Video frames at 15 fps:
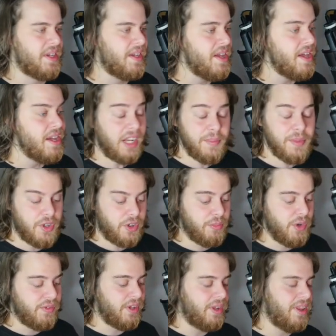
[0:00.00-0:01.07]
Limiter
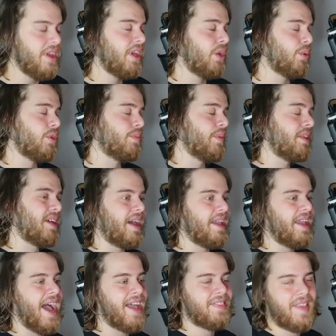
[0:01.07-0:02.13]
Removal, he would make
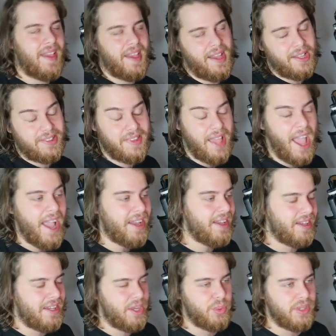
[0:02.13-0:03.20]
Kayate attack,
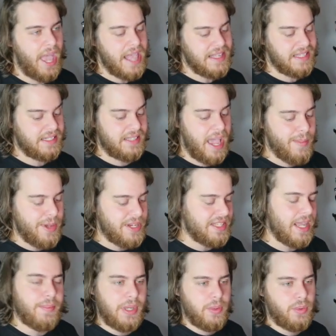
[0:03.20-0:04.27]
he would ask damage
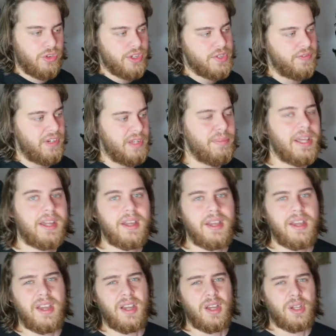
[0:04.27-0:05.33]
step, he would just flip like
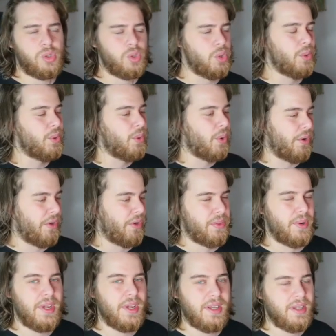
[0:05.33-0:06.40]
2 or
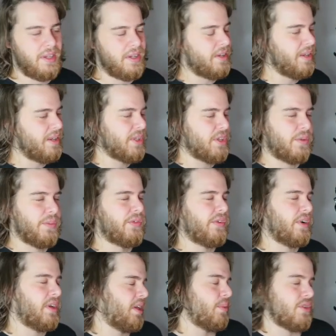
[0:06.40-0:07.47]
3 Limiter Removal
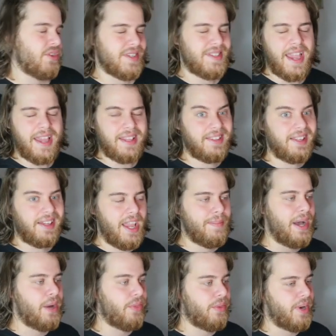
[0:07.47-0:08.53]
and he would just end the game
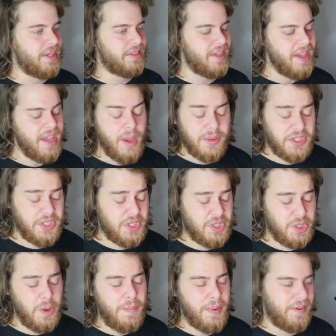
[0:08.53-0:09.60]
outright.
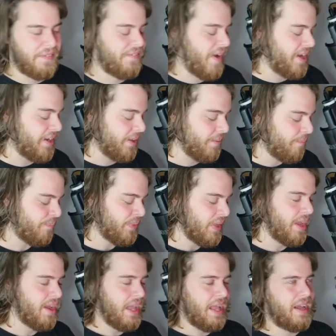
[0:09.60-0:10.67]
Super funny.
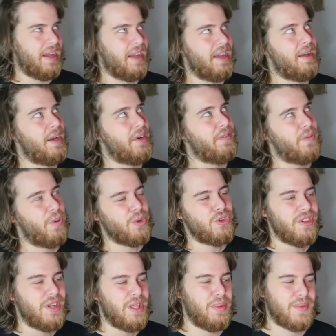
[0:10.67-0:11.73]

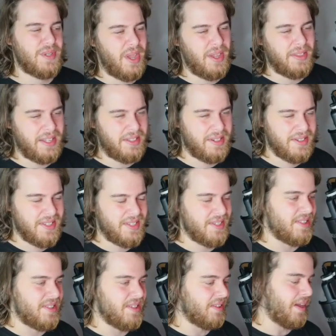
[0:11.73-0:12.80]
Unfortunately, it was not that consistent.